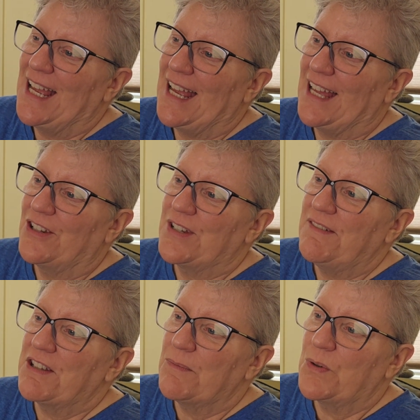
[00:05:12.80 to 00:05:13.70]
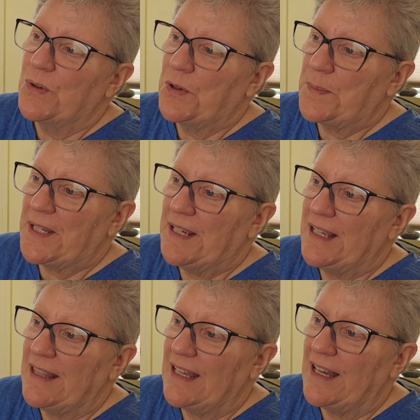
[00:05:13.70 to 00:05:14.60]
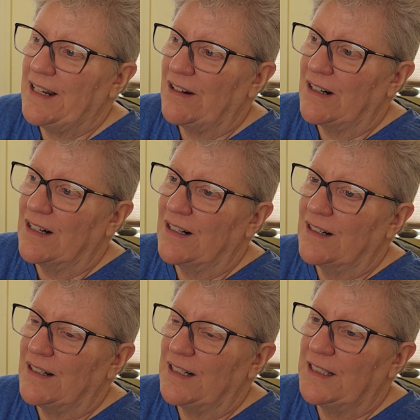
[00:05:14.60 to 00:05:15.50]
And there's even some orbs that are